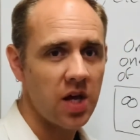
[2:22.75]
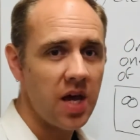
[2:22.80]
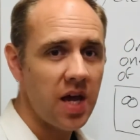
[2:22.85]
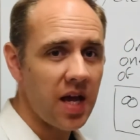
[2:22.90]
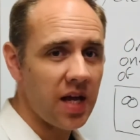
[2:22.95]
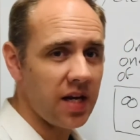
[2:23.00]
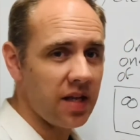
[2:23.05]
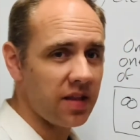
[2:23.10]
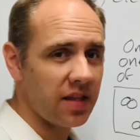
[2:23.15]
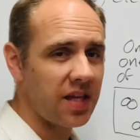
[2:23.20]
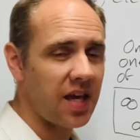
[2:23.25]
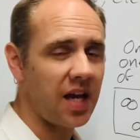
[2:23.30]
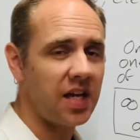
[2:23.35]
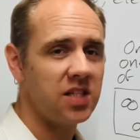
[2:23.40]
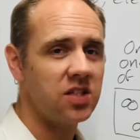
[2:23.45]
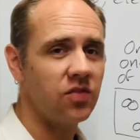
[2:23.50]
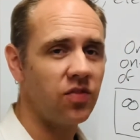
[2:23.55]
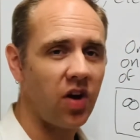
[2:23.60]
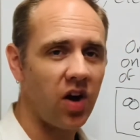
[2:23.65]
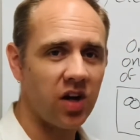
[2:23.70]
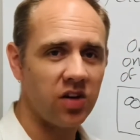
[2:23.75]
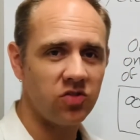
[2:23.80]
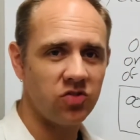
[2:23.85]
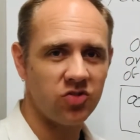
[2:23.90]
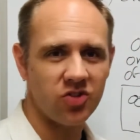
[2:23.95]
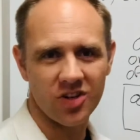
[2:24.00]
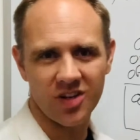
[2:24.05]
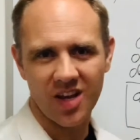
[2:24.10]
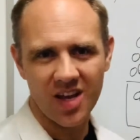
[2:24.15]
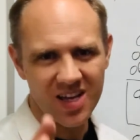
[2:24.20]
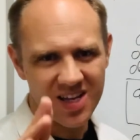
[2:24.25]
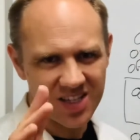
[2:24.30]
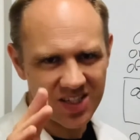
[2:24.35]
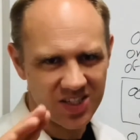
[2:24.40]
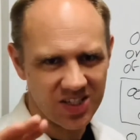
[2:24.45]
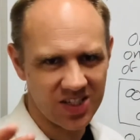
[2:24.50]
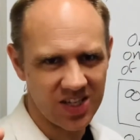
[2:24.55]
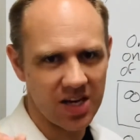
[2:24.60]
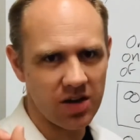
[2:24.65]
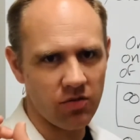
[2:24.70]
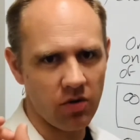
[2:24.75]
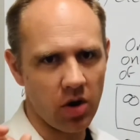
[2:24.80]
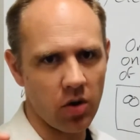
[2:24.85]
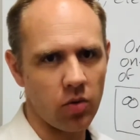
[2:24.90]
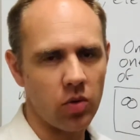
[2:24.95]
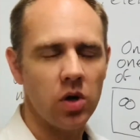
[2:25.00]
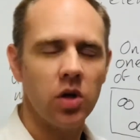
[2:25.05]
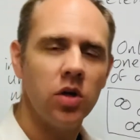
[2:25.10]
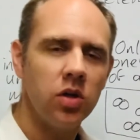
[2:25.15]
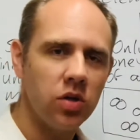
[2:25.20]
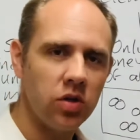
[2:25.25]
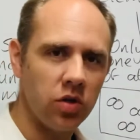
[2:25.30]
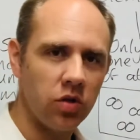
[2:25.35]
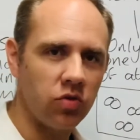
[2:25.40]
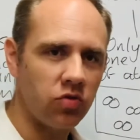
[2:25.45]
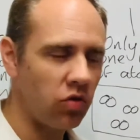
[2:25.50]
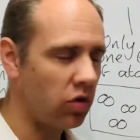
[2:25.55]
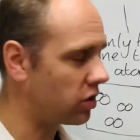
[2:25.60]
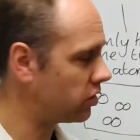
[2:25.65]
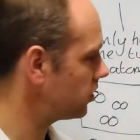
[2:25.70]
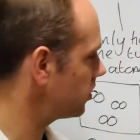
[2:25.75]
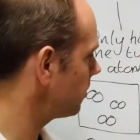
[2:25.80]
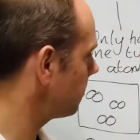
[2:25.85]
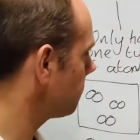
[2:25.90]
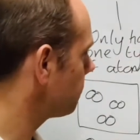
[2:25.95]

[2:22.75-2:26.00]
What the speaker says: And in the case of hydrogen, 0 neutrons.